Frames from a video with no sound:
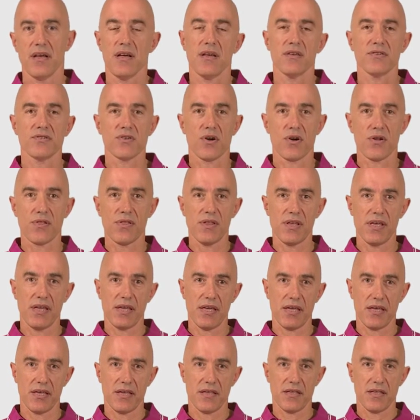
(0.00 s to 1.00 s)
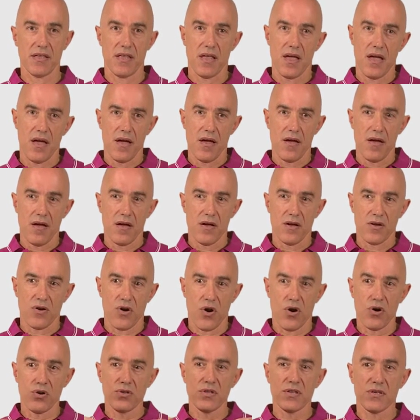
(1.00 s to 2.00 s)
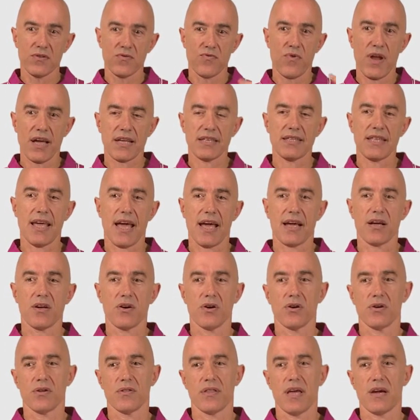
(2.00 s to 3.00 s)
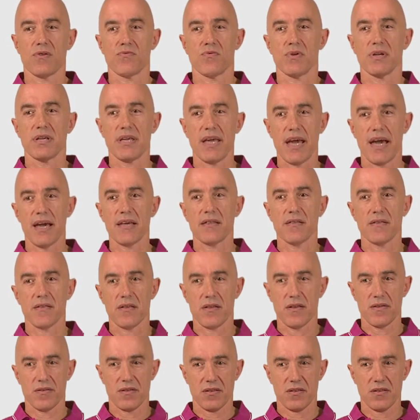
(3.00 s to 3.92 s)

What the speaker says: So the golden rectangle that we get